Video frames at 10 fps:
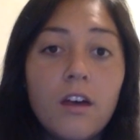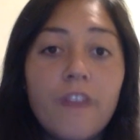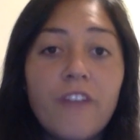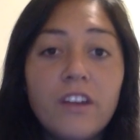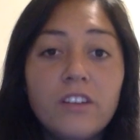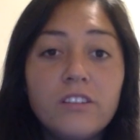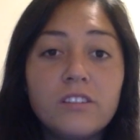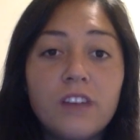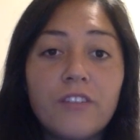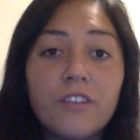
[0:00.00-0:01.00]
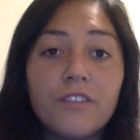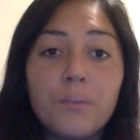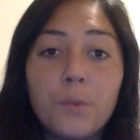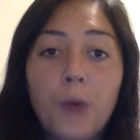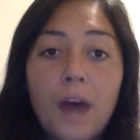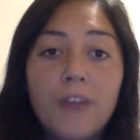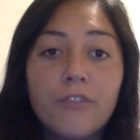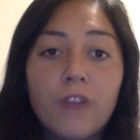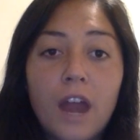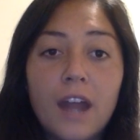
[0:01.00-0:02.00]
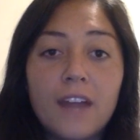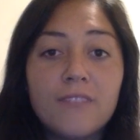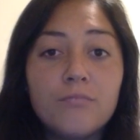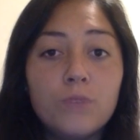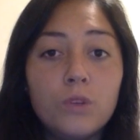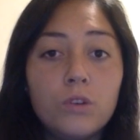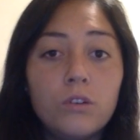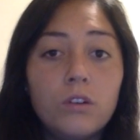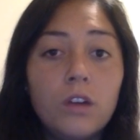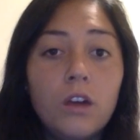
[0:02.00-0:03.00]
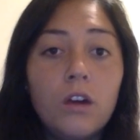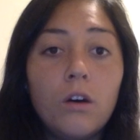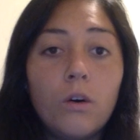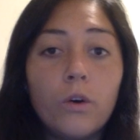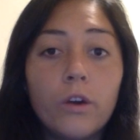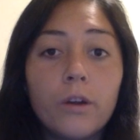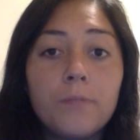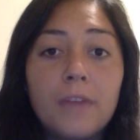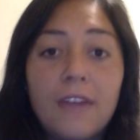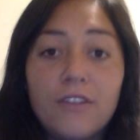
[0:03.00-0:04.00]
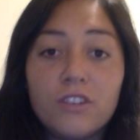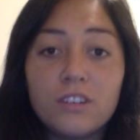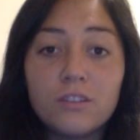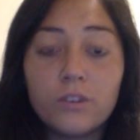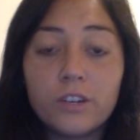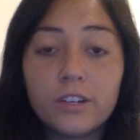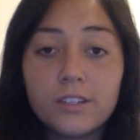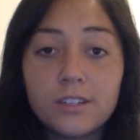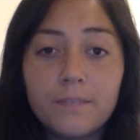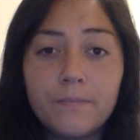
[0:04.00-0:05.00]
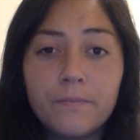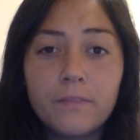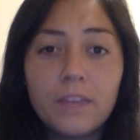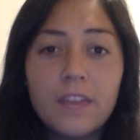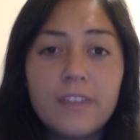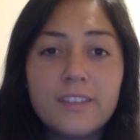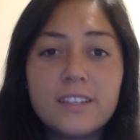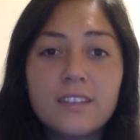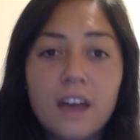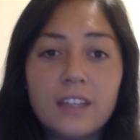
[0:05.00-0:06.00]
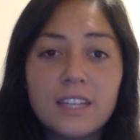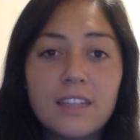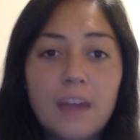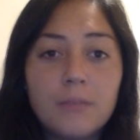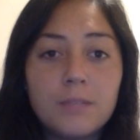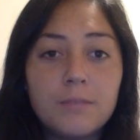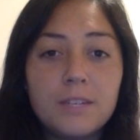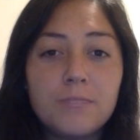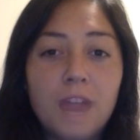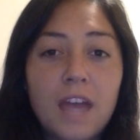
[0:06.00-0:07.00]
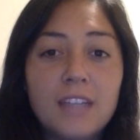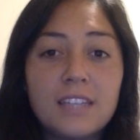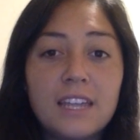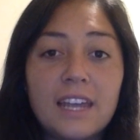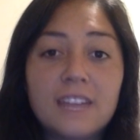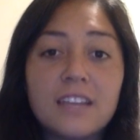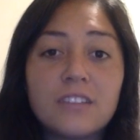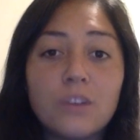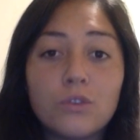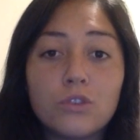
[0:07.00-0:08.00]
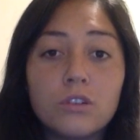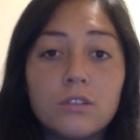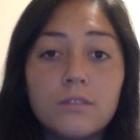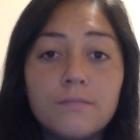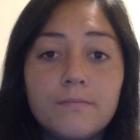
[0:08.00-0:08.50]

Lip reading: Offenders suffer from a wide variety of mood or behavior disorders. This is causing them to be depressed and antisocial.